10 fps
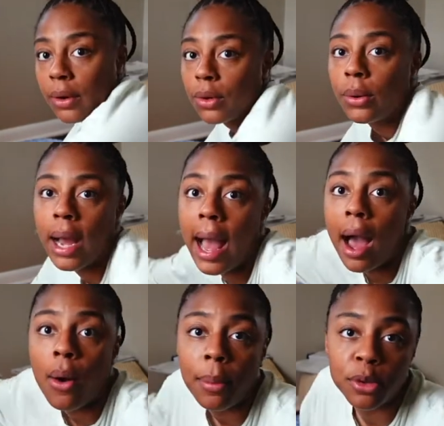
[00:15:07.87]
don't know
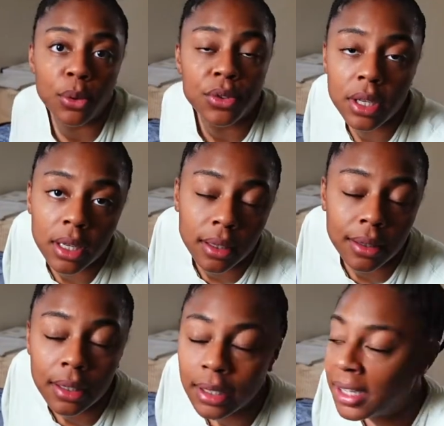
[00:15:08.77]
how I'm supposed to
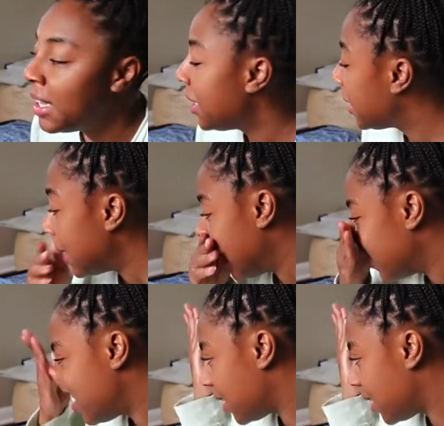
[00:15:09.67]
condense